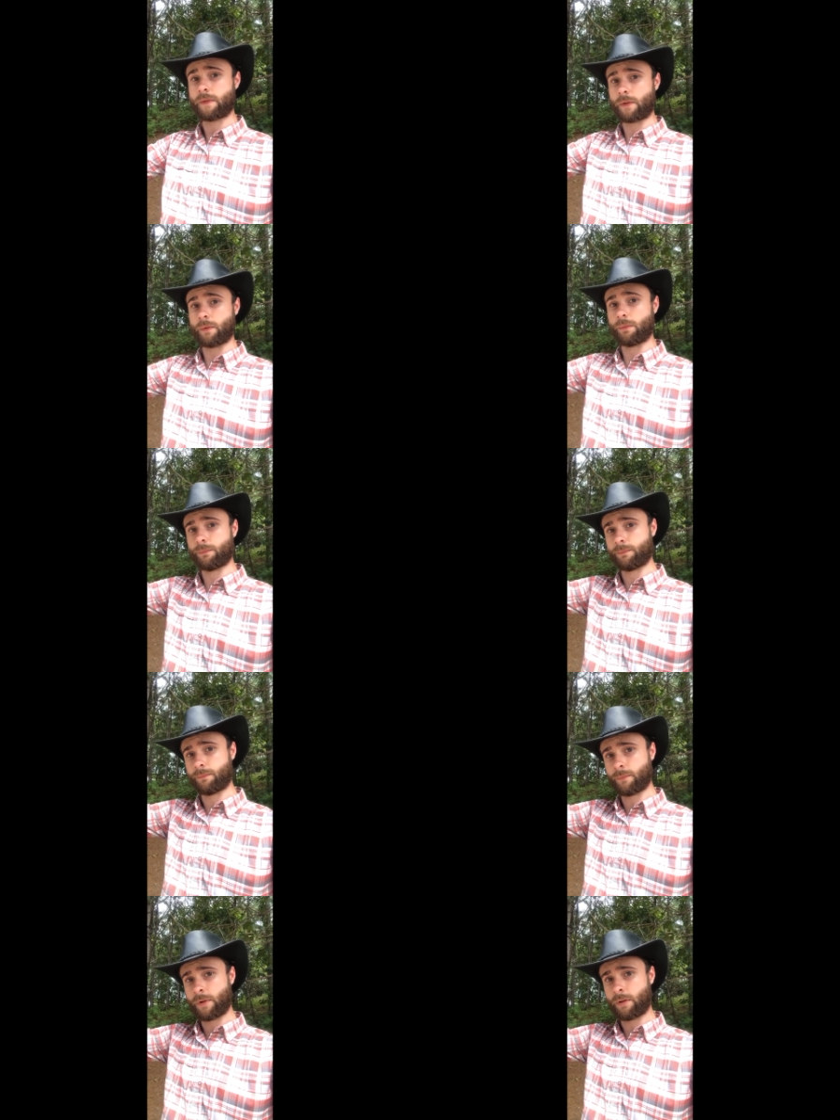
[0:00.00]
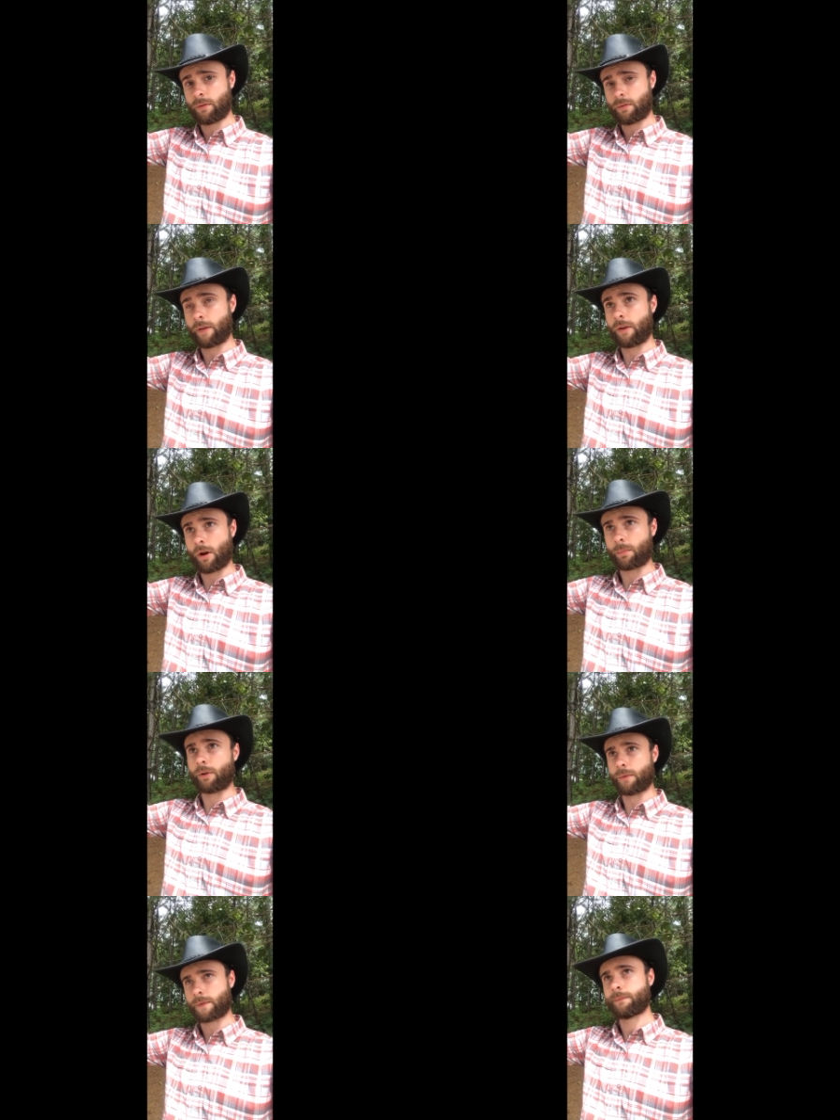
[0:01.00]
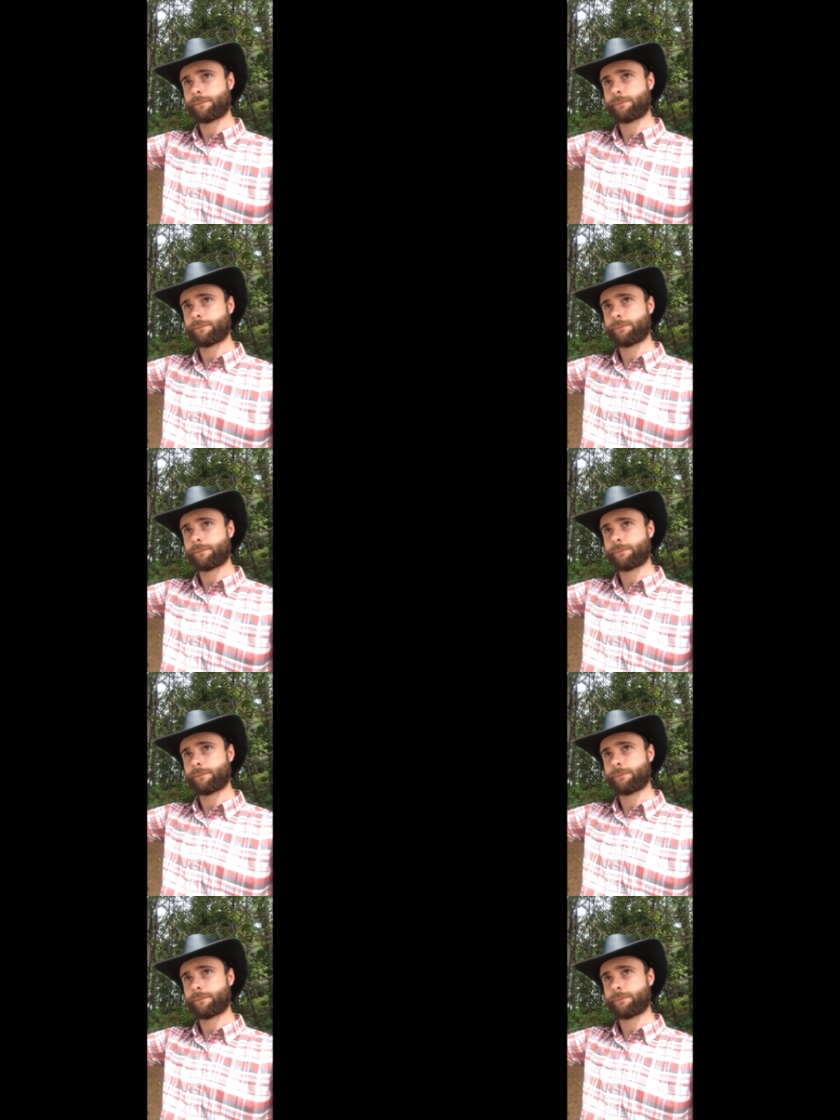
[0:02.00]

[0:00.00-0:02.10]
to, and the Yarboroughs.